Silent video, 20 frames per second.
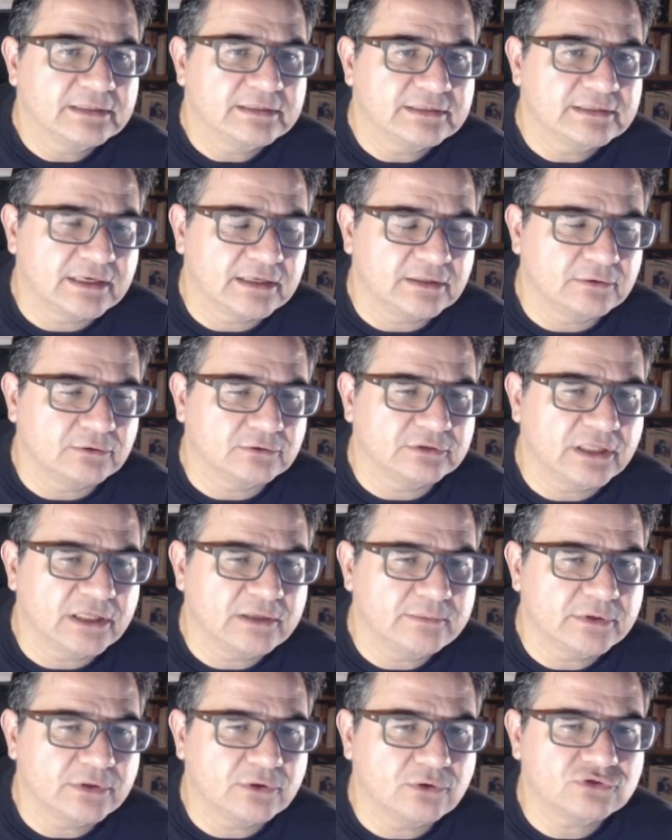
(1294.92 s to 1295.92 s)
He cannot
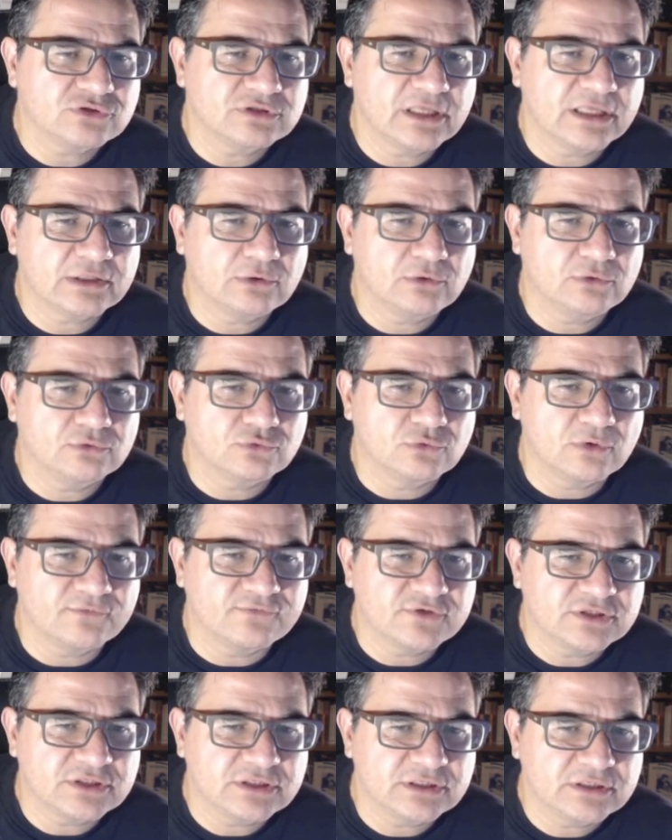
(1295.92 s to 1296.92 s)
take because knight go to
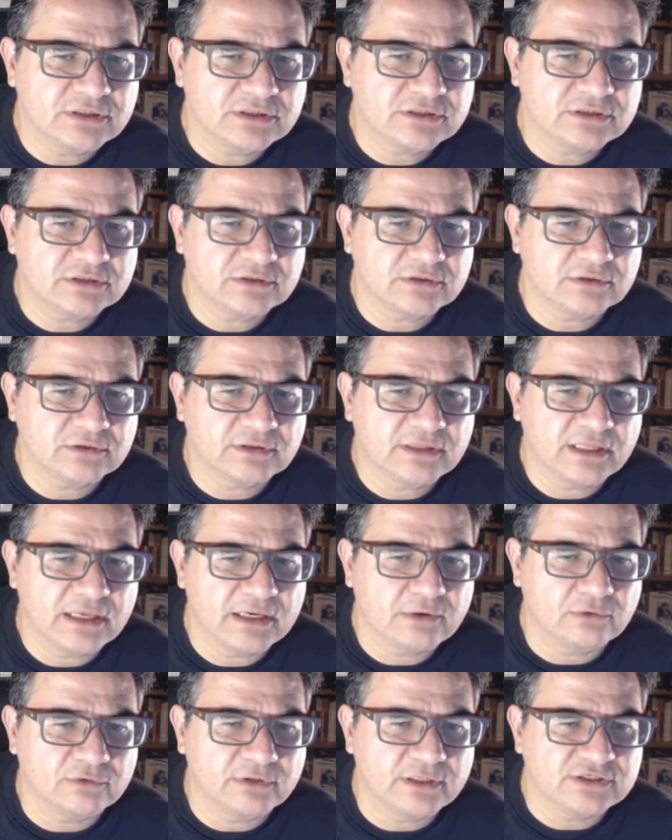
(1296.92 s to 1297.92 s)
f6,
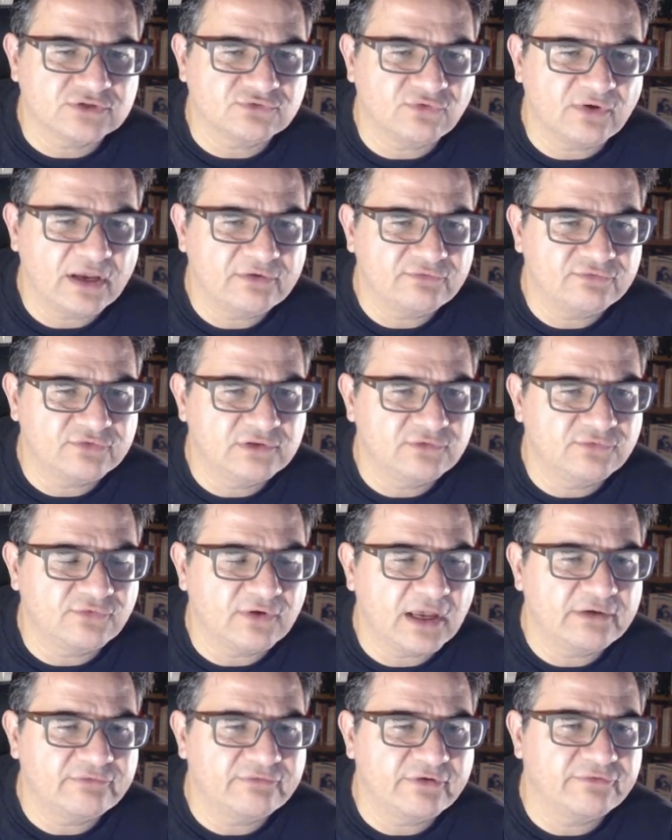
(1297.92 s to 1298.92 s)
take on h5,
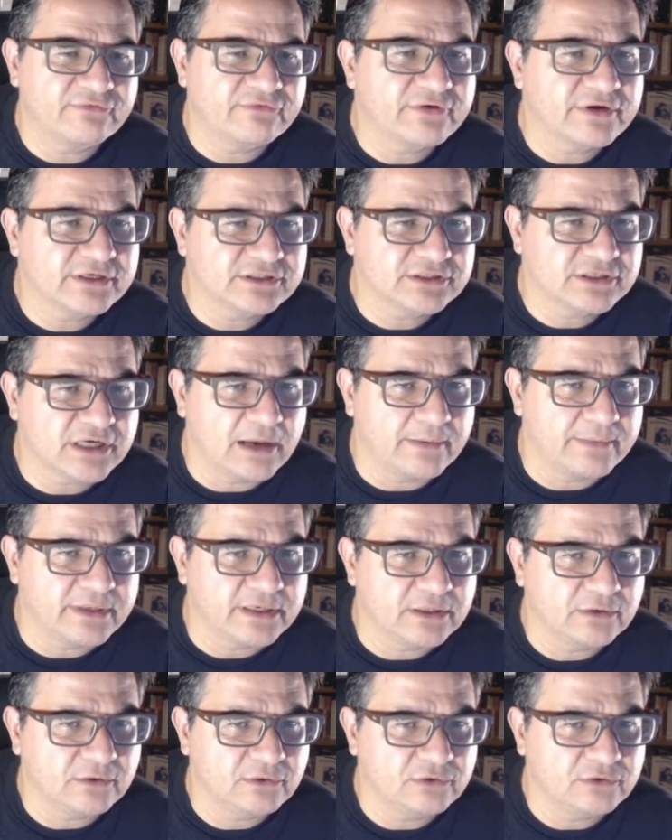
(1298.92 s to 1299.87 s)
d5, everything is coming.